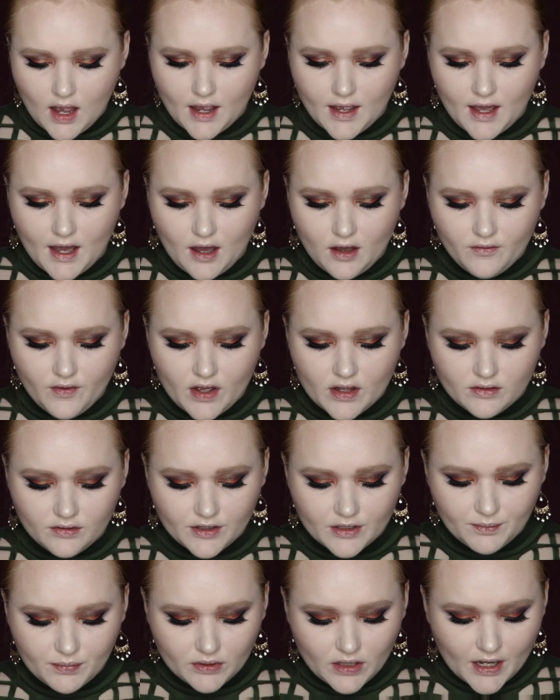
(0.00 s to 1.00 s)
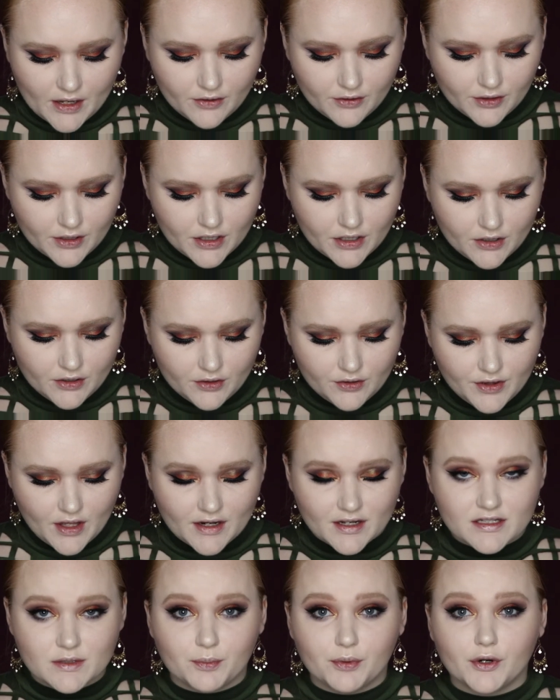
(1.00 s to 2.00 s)
I have a lip liner here
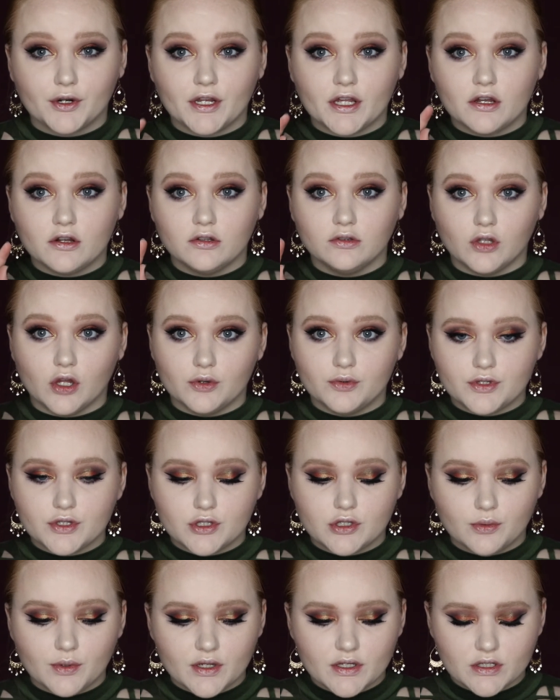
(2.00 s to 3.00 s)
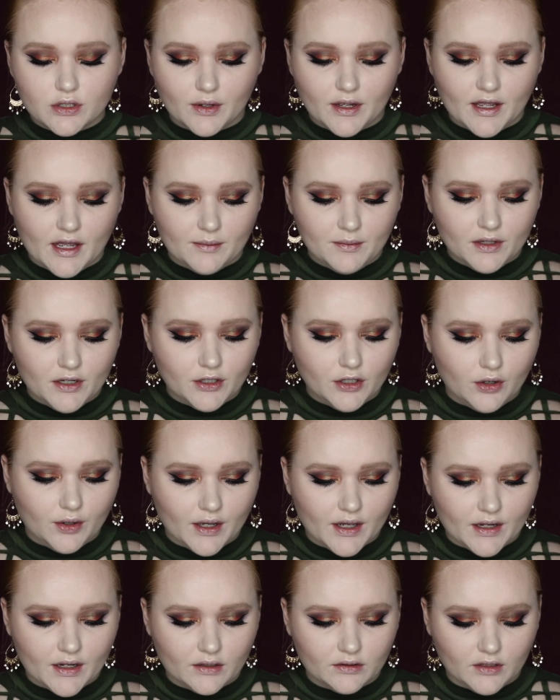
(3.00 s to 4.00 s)
that is pretty close to it, so I am going to go
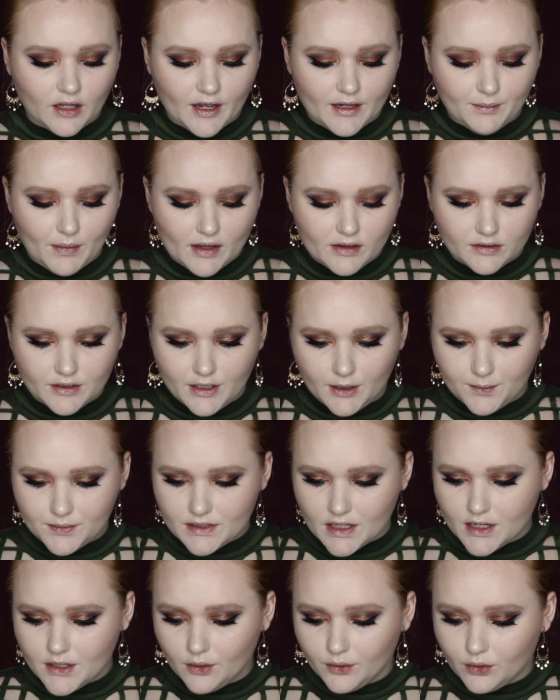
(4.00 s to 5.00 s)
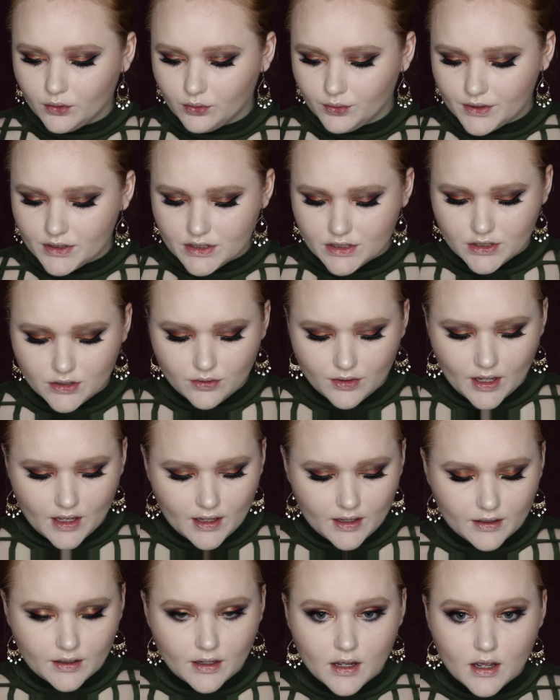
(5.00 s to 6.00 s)
ahead and line my lips. I don't always do
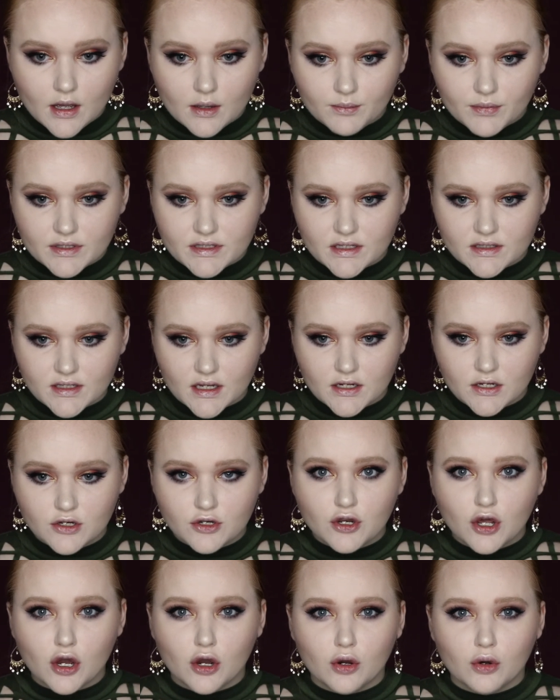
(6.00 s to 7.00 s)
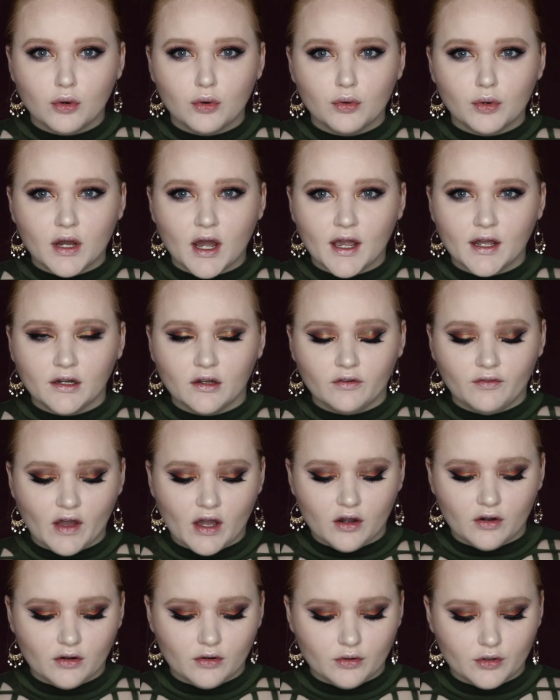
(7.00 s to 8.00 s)
that, but since I know kind of
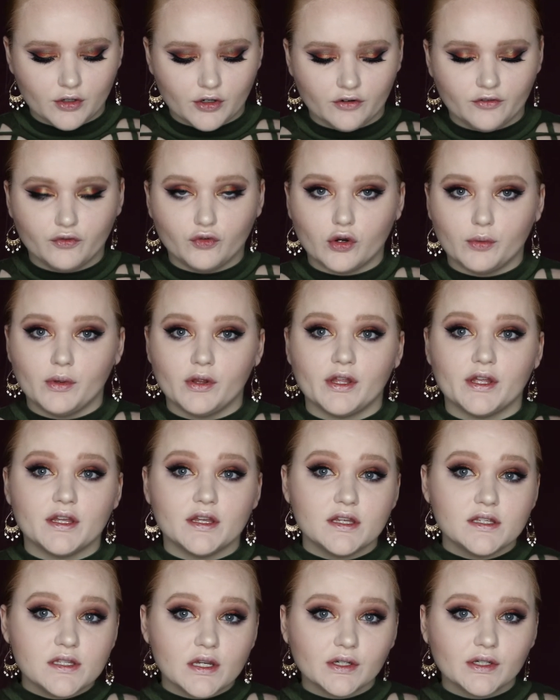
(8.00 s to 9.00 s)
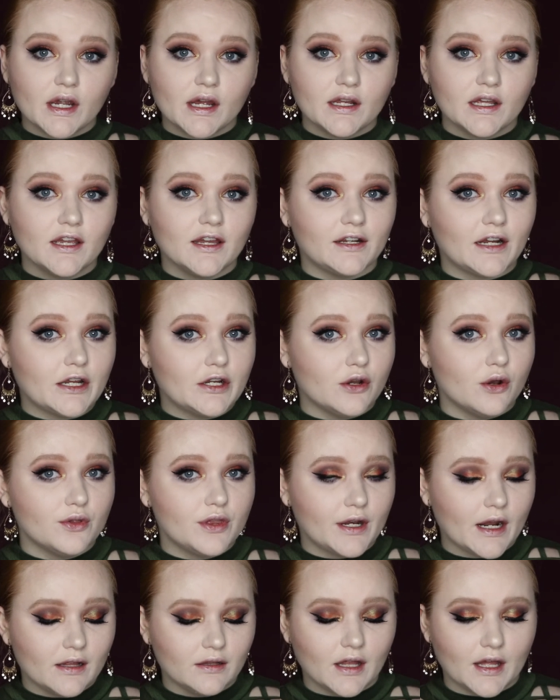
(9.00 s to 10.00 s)
how her formula is already and I know
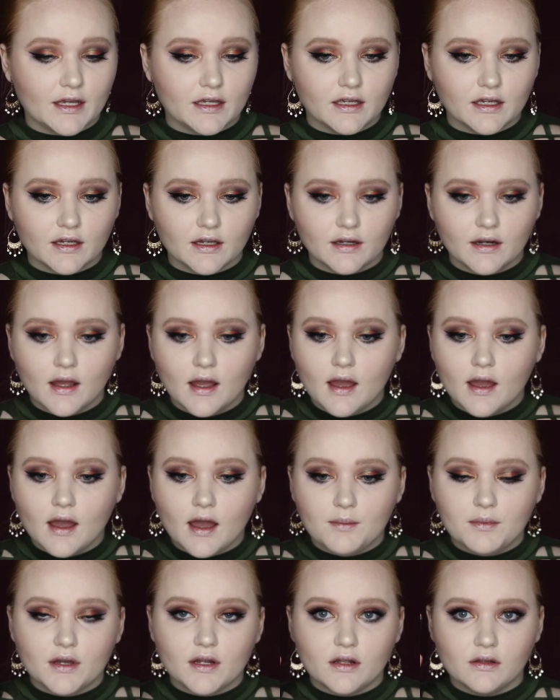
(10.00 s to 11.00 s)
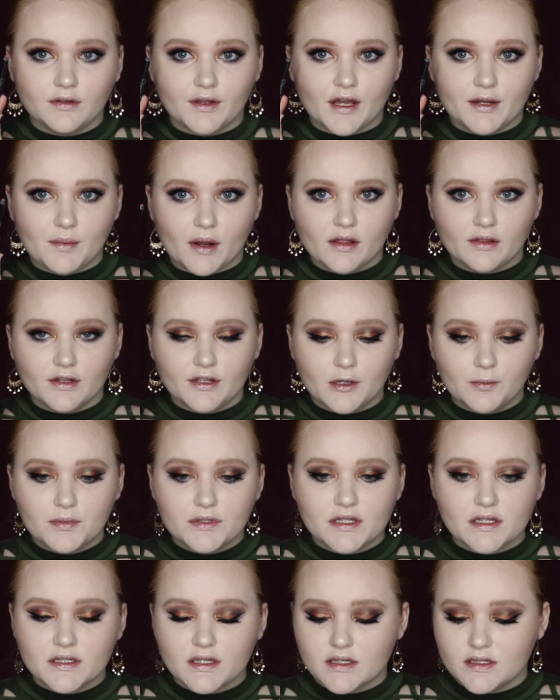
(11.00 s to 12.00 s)
that I like it, I'm going to line my
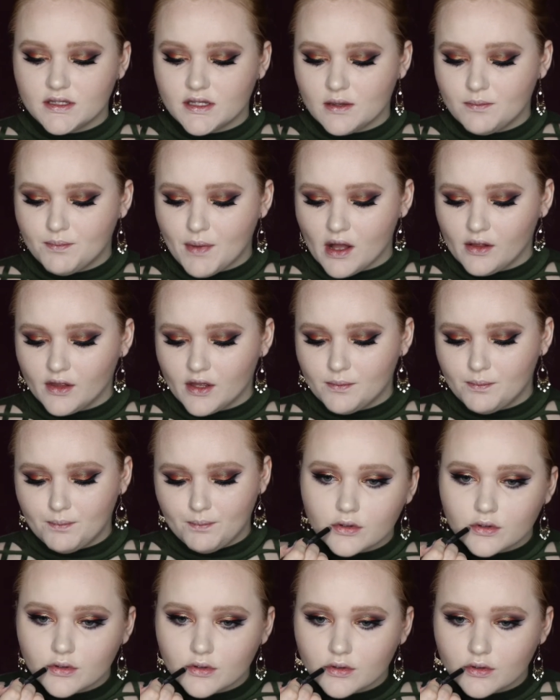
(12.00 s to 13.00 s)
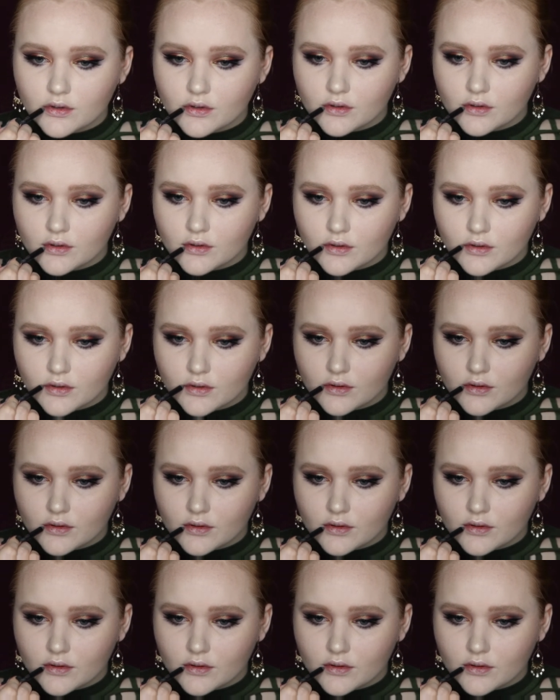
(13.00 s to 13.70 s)
lips. This is the Bella Pierre